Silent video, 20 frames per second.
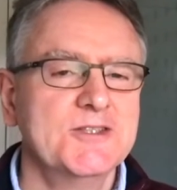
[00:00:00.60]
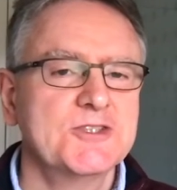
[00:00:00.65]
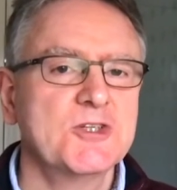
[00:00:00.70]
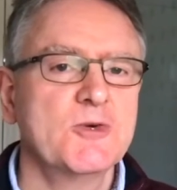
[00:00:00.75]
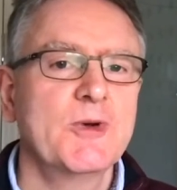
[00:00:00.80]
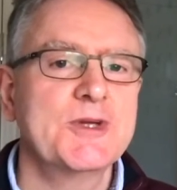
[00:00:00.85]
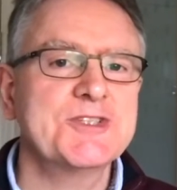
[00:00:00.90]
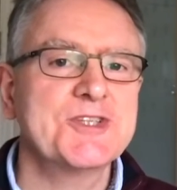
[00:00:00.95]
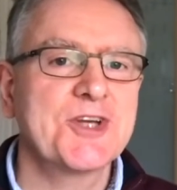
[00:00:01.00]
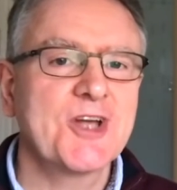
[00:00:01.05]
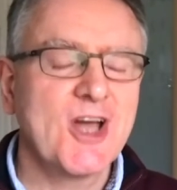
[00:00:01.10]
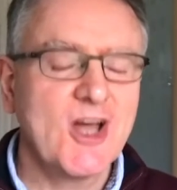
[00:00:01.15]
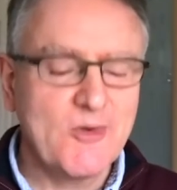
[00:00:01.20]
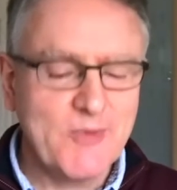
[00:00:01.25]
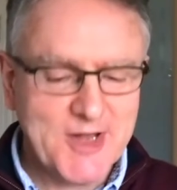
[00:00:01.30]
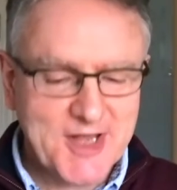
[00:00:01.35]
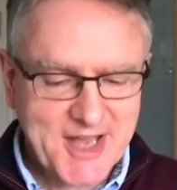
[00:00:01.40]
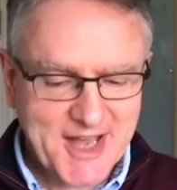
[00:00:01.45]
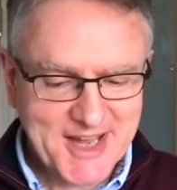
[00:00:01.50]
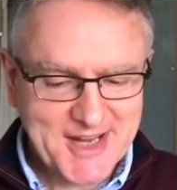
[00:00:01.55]
2 weeks
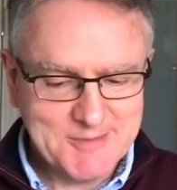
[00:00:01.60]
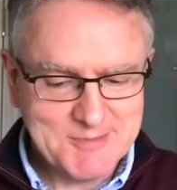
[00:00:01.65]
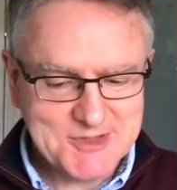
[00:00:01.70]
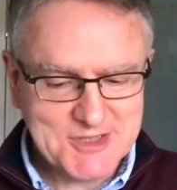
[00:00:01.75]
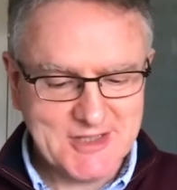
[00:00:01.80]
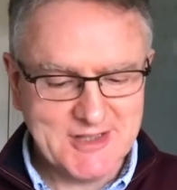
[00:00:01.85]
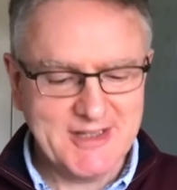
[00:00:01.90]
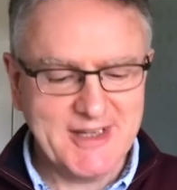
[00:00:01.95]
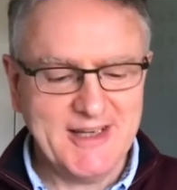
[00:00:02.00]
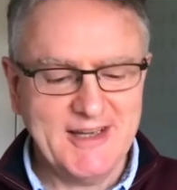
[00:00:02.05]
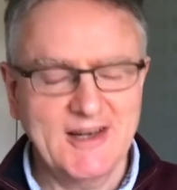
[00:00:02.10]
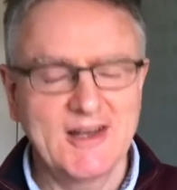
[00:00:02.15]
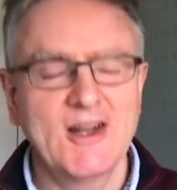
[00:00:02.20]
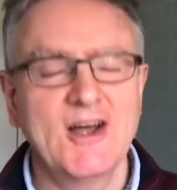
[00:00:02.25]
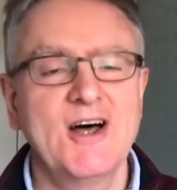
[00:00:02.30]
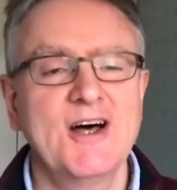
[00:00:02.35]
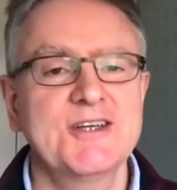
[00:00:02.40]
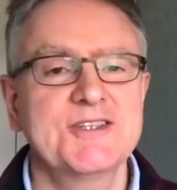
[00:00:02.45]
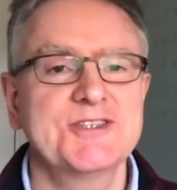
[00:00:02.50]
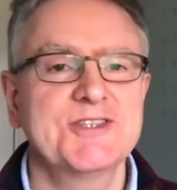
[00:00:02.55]
ago, we came to the
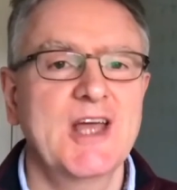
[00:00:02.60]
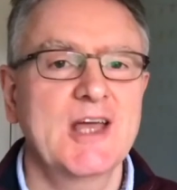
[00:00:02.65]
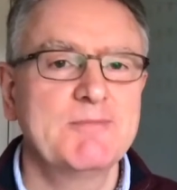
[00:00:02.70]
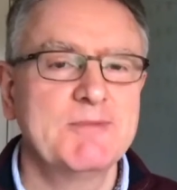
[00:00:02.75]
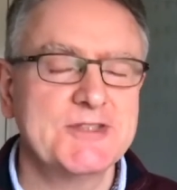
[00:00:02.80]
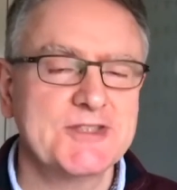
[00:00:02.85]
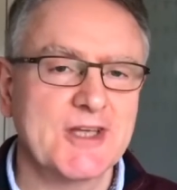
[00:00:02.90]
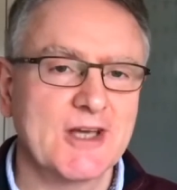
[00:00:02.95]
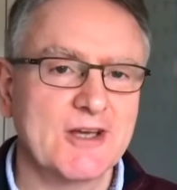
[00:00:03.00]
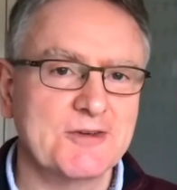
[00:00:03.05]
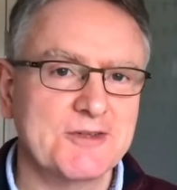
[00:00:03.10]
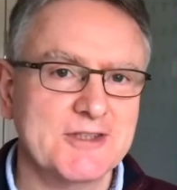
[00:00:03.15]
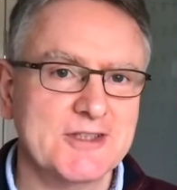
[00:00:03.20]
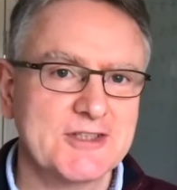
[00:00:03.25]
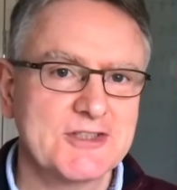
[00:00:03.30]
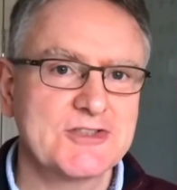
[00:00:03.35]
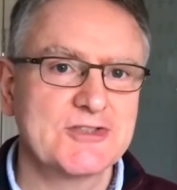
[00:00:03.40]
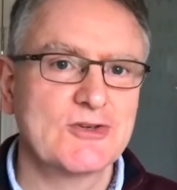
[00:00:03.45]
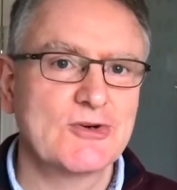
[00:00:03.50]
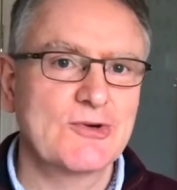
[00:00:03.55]
last episode in
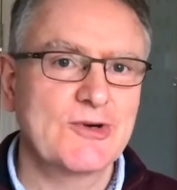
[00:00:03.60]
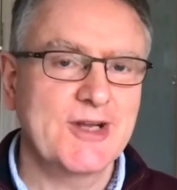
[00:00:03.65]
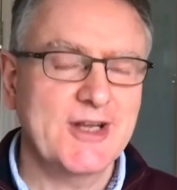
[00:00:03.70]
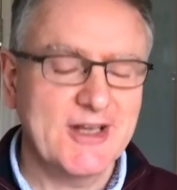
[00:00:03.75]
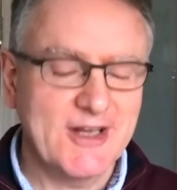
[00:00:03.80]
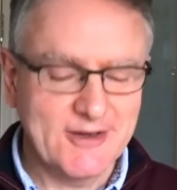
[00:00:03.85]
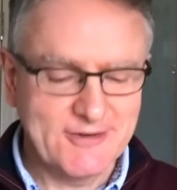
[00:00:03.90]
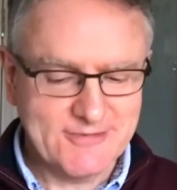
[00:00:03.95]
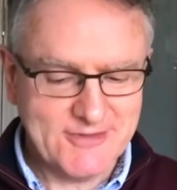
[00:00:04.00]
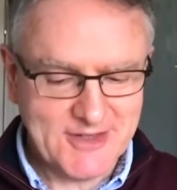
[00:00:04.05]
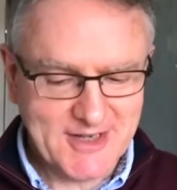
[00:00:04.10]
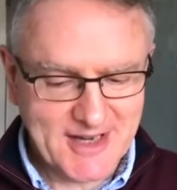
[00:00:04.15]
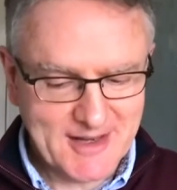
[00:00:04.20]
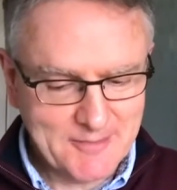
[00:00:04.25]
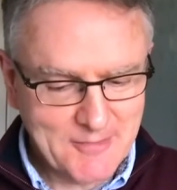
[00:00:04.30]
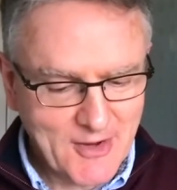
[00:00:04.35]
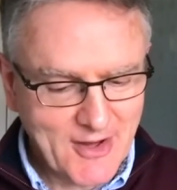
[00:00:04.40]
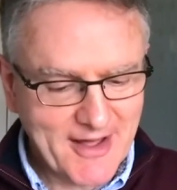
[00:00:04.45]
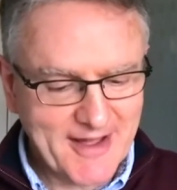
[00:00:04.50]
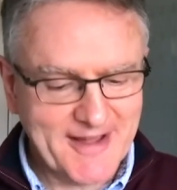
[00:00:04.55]
the story of
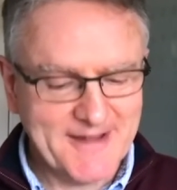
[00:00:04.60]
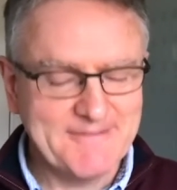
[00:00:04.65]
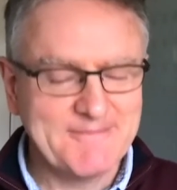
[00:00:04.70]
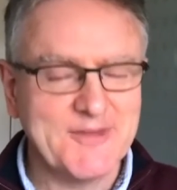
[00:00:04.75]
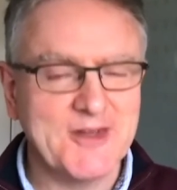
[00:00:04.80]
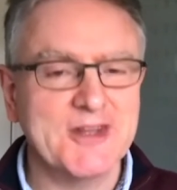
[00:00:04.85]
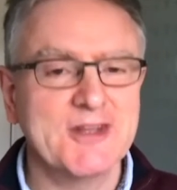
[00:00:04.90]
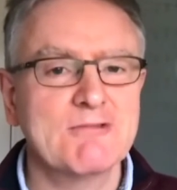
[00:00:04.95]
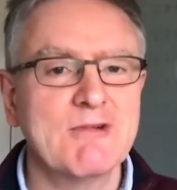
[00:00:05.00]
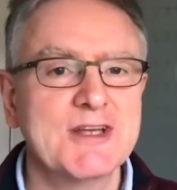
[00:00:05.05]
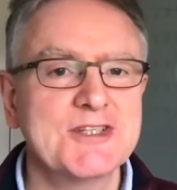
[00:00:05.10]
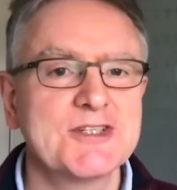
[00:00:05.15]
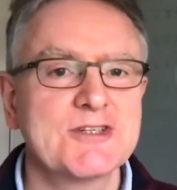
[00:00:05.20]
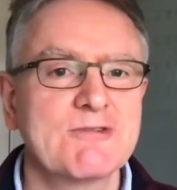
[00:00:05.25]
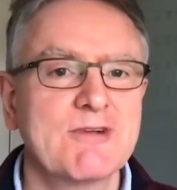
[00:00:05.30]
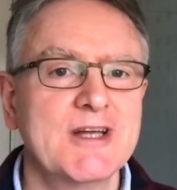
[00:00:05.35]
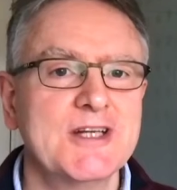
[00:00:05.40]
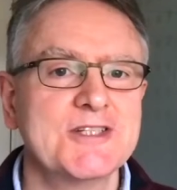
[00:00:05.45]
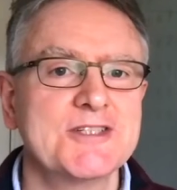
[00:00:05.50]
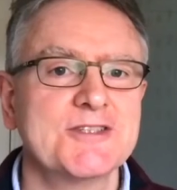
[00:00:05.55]
Nehemiah and the
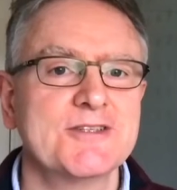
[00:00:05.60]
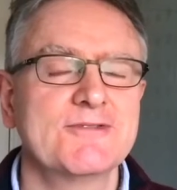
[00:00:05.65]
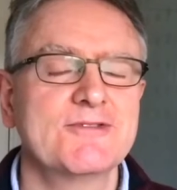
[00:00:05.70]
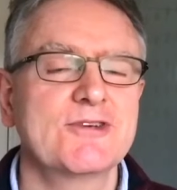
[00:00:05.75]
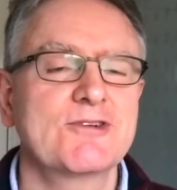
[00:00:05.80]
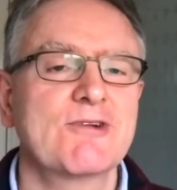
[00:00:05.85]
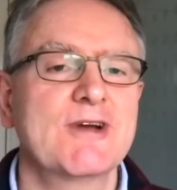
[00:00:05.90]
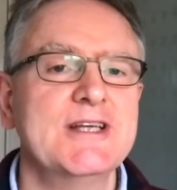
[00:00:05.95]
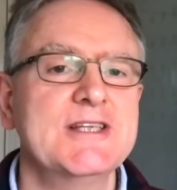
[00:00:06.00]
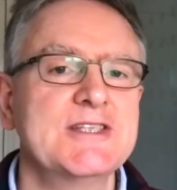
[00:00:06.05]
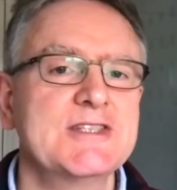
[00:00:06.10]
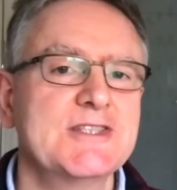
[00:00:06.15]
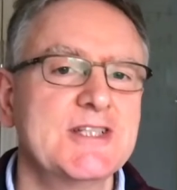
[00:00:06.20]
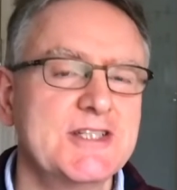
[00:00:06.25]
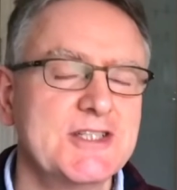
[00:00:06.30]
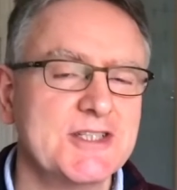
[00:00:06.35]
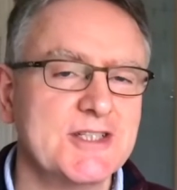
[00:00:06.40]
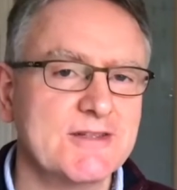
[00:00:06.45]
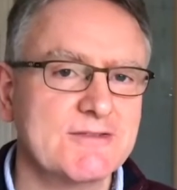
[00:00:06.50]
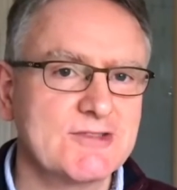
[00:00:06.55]
restoration of the great
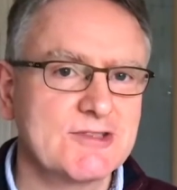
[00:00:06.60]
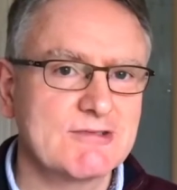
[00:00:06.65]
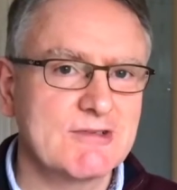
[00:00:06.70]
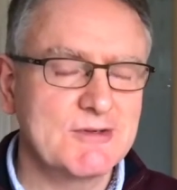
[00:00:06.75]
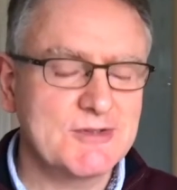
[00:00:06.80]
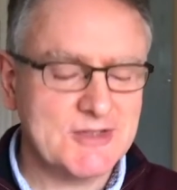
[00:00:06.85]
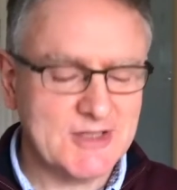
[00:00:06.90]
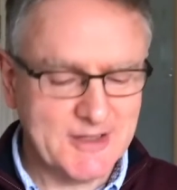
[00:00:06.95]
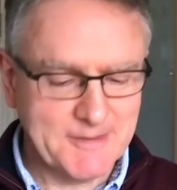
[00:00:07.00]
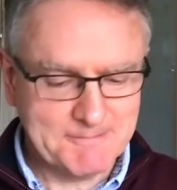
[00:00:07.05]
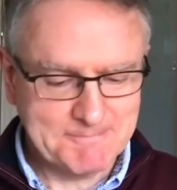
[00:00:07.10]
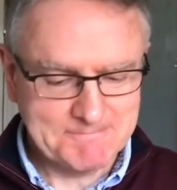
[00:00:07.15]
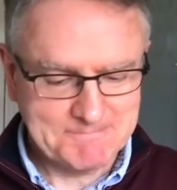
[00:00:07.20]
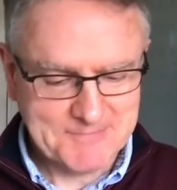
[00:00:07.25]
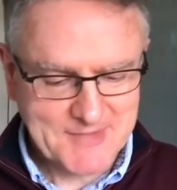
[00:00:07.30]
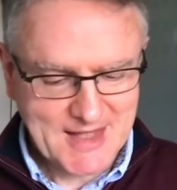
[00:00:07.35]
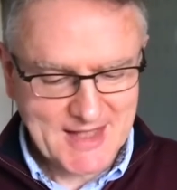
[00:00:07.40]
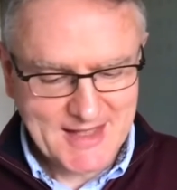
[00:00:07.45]
city of Jerusalem.